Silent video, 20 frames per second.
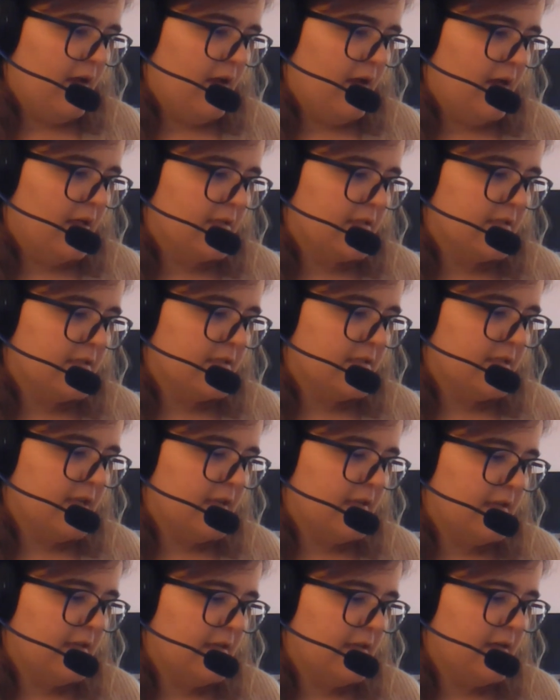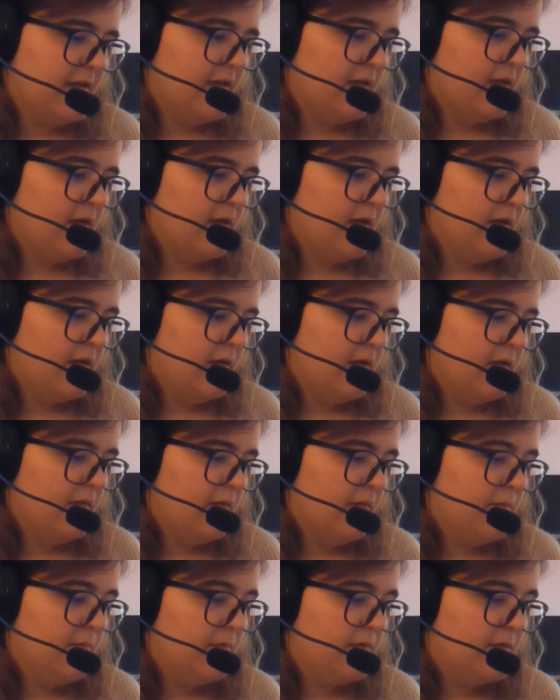Acidelia
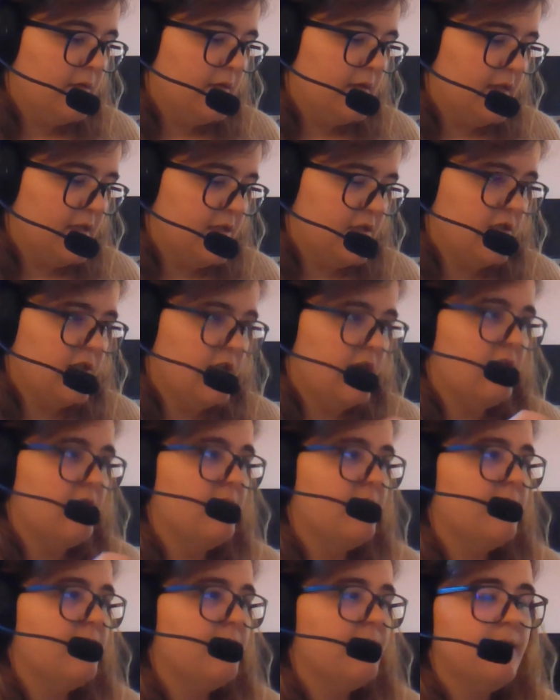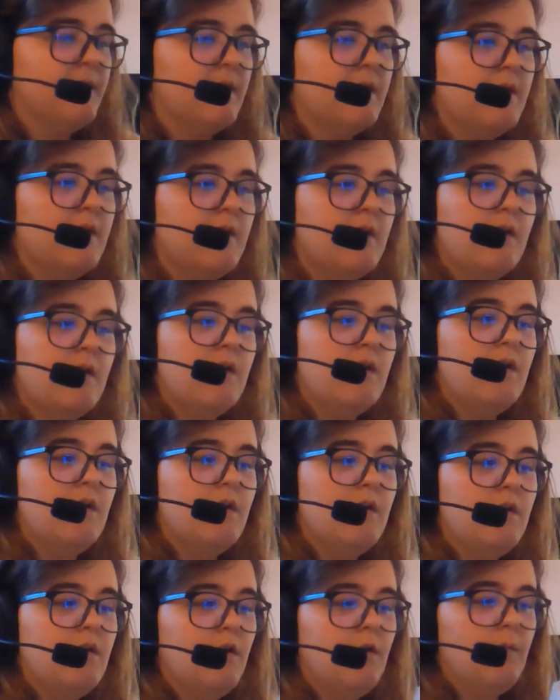Planitia.
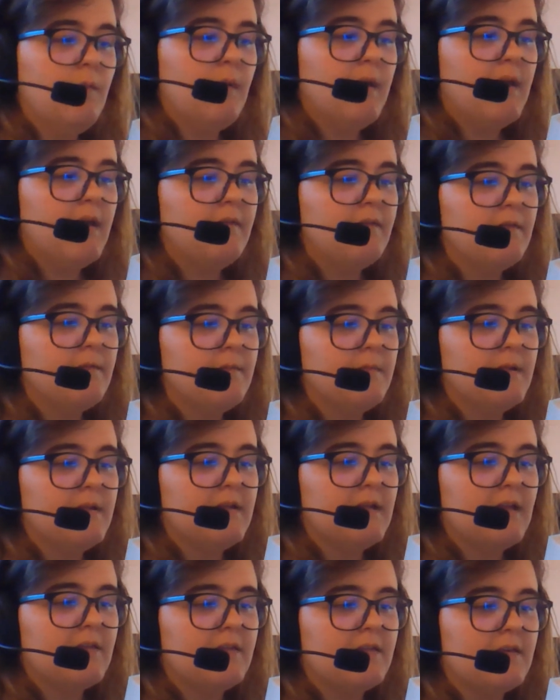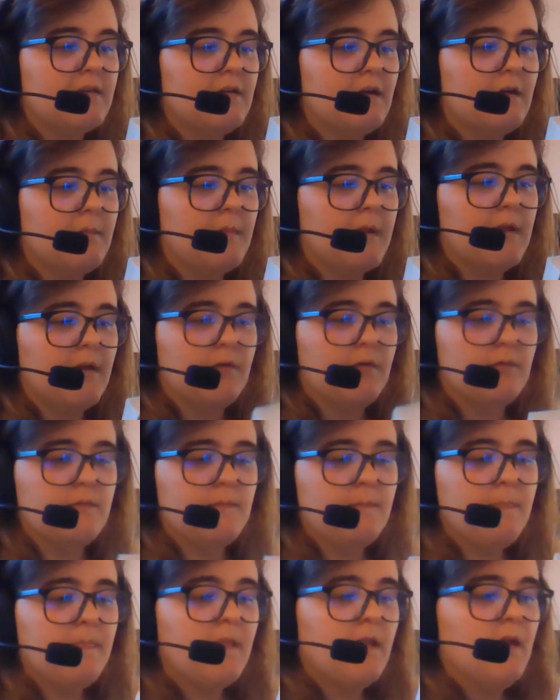No way for me to get there on my
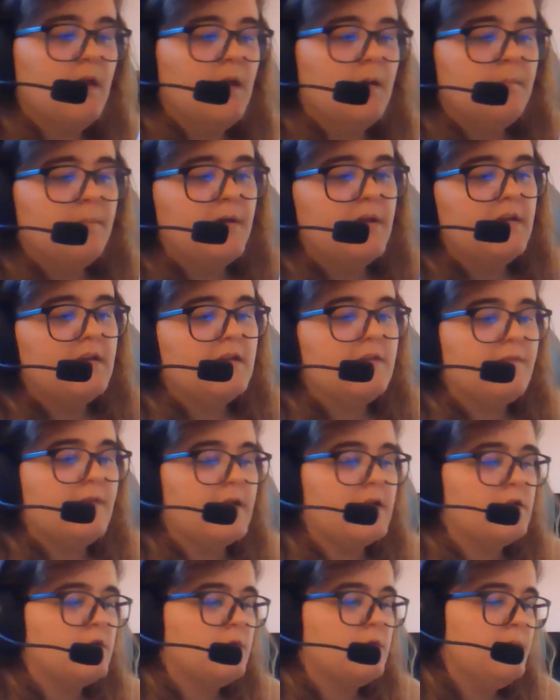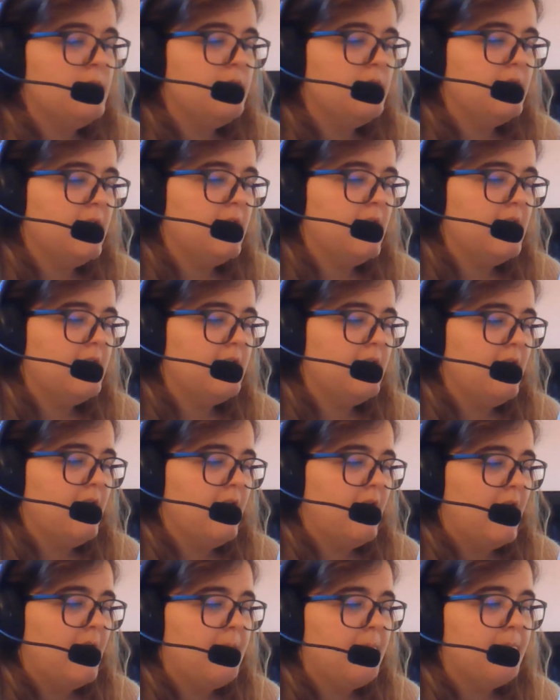own. But if I could communicate,
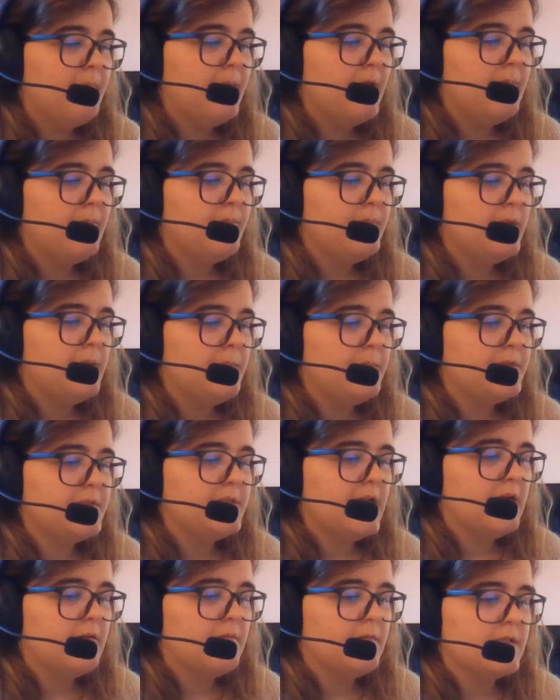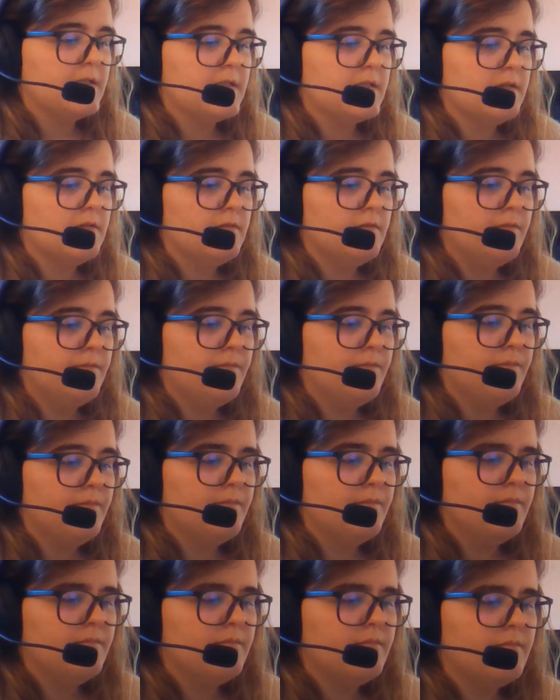I might be able to get a rescue.
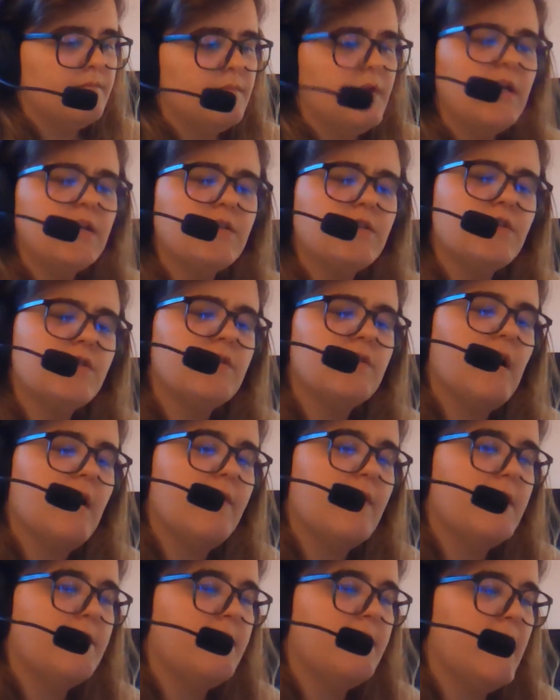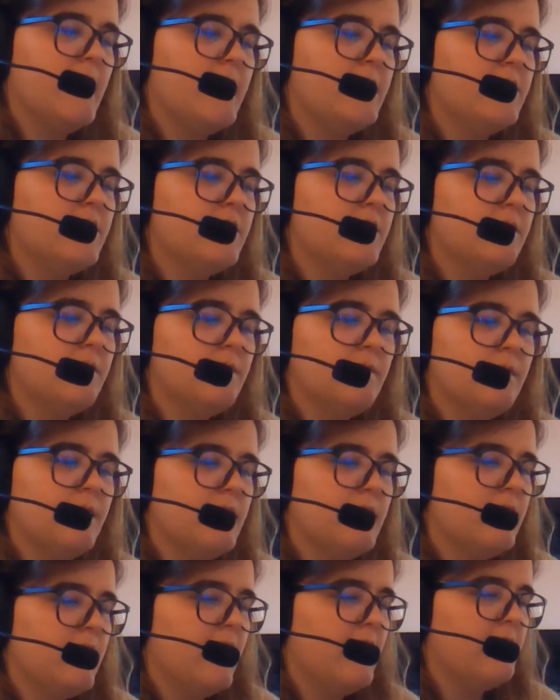Not sure how they'd manage
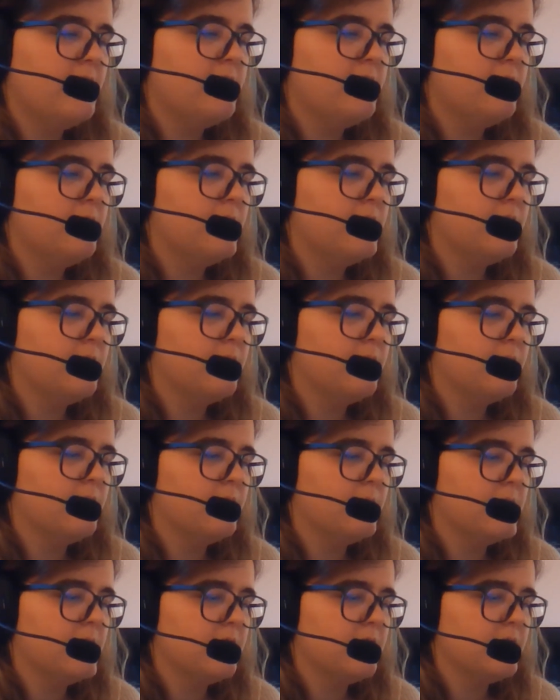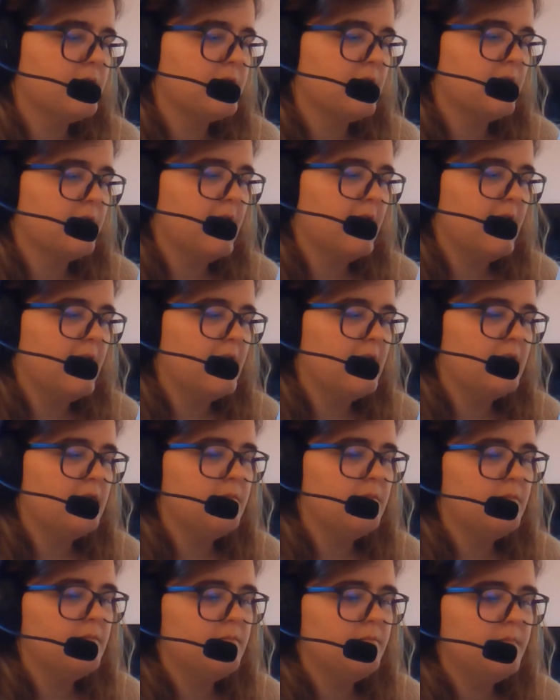with that, with the resources on hand,
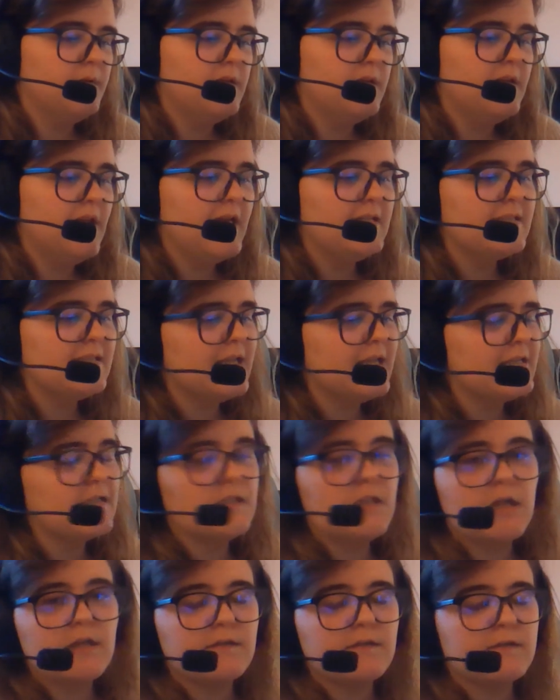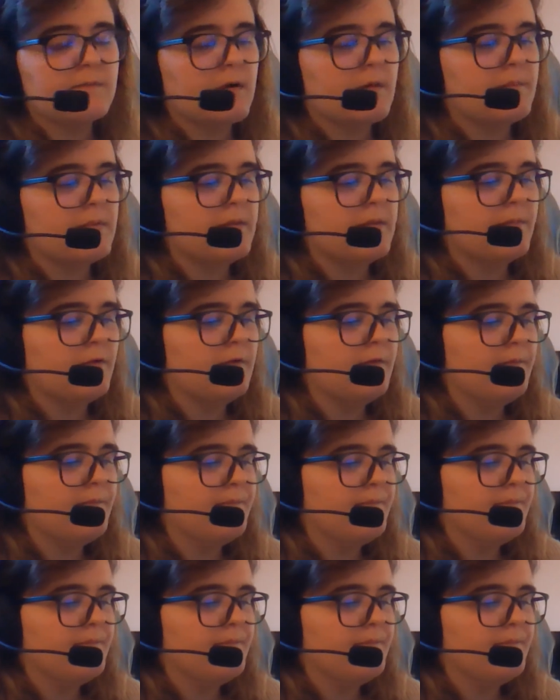but NASA has a lot of smart people.